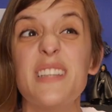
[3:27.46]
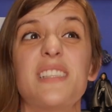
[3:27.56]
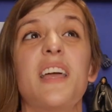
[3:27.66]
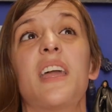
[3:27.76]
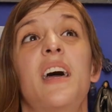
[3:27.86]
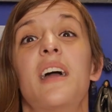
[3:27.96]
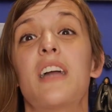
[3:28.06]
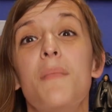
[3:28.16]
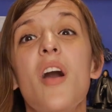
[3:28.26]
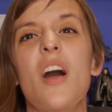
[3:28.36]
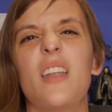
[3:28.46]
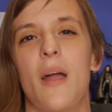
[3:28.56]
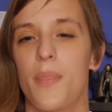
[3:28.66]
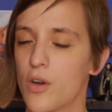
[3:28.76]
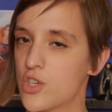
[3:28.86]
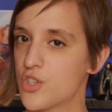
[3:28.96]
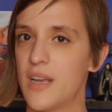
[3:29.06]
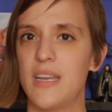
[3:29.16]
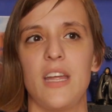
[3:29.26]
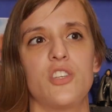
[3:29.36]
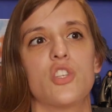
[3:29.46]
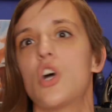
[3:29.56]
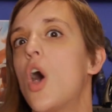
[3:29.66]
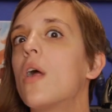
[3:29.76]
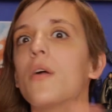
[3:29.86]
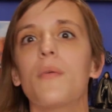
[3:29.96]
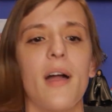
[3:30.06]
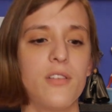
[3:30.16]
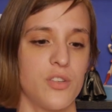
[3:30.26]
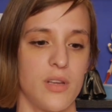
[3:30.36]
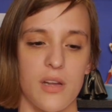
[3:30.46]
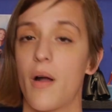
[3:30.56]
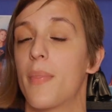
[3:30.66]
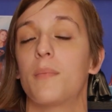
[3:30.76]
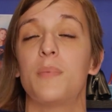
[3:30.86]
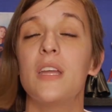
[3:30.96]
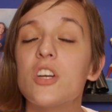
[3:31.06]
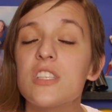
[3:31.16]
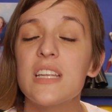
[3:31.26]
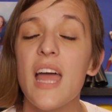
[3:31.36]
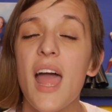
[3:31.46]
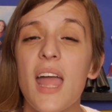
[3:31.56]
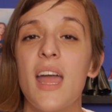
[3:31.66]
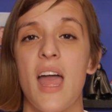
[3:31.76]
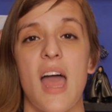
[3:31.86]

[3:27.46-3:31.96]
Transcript: it's like, come on, there are trained agents all around you here on the pier today.